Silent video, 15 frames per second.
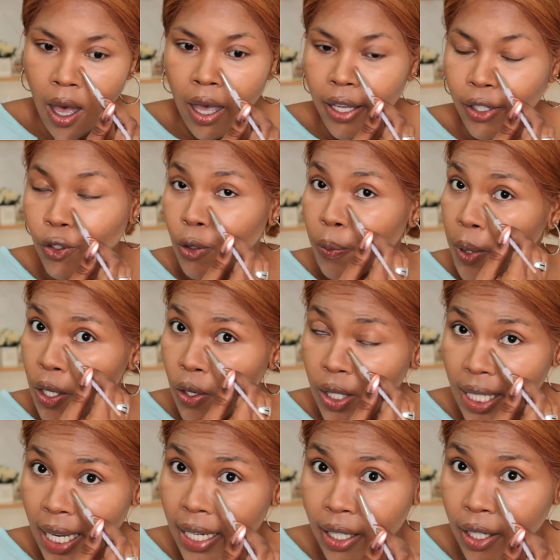It could be your
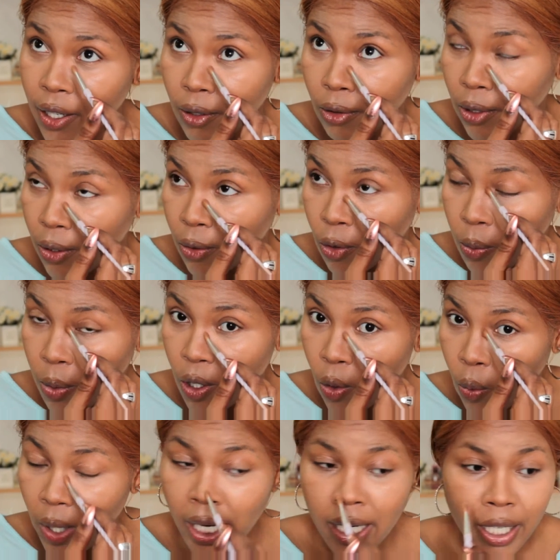daily goal, it could be your
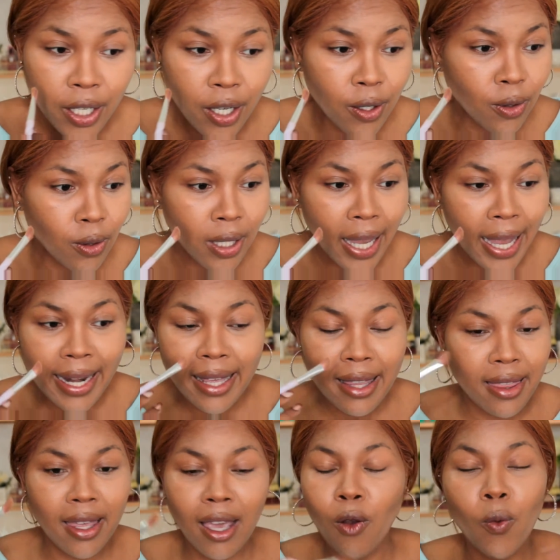weekly goal,
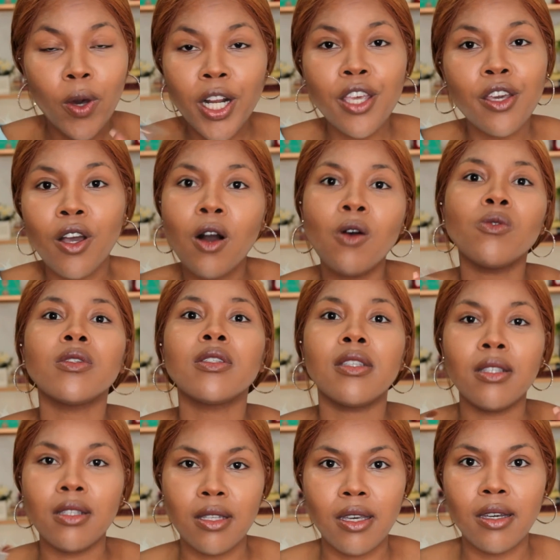anything. What are your goals
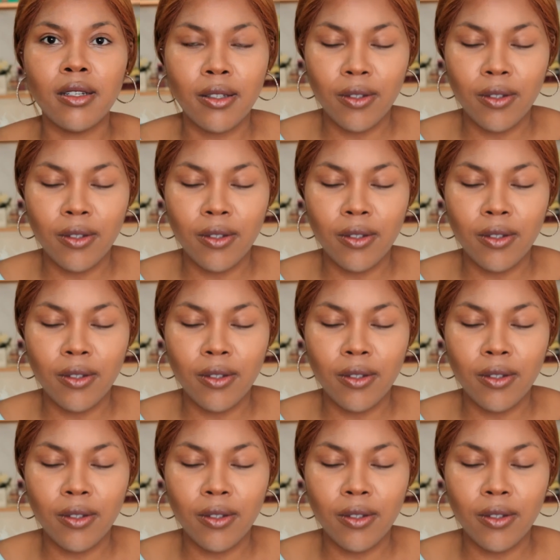this year?